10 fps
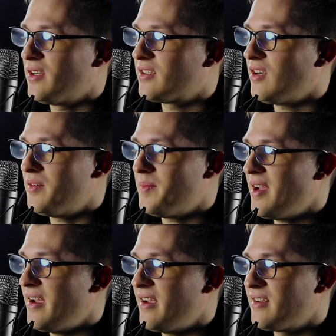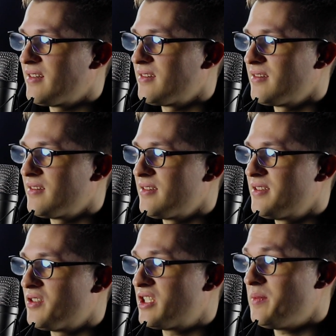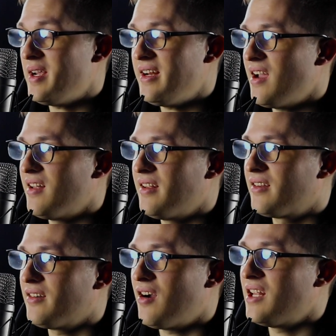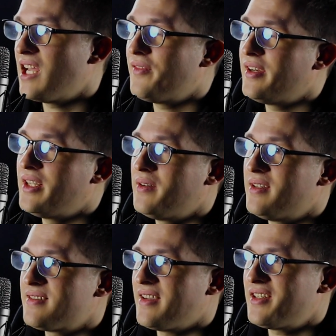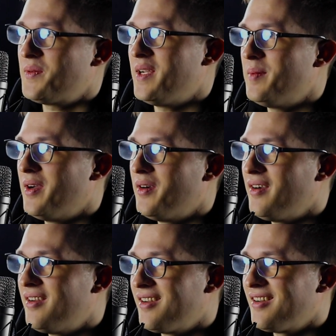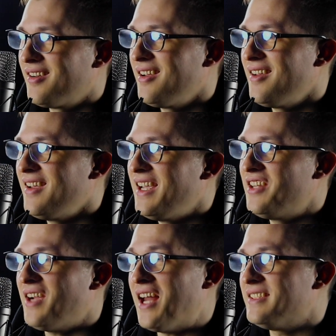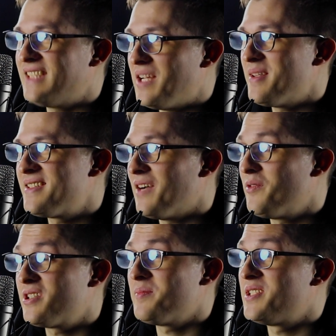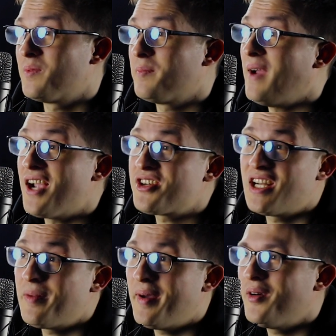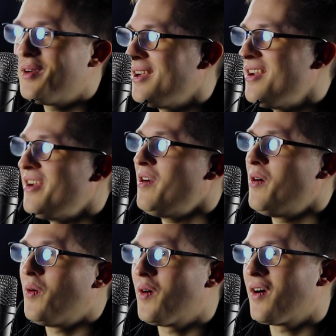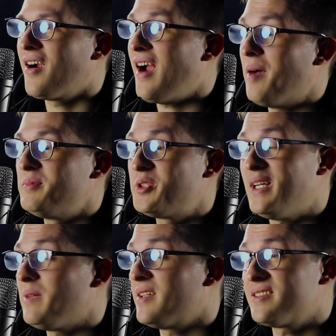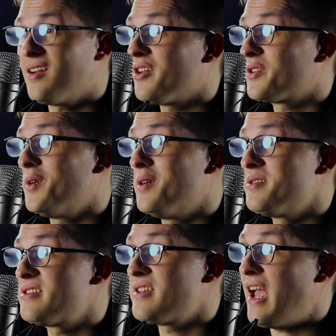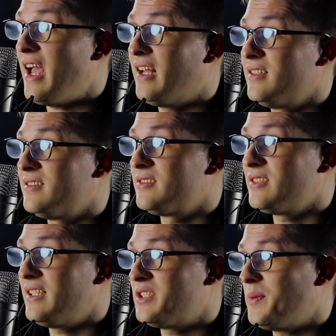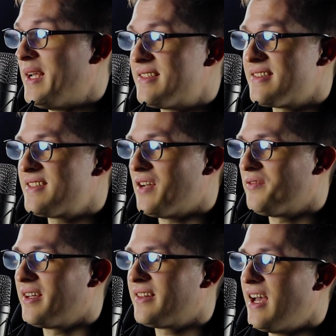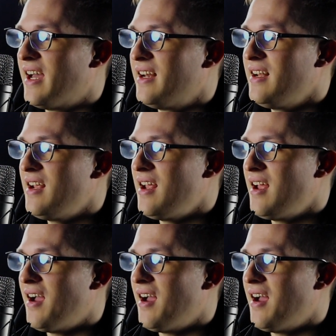If you look on my social media, like, all I ever do is tweet about either entertainment stuff, which I'm super passionate about, or I'm tweeting mental health quotes and tweets and stuff like that.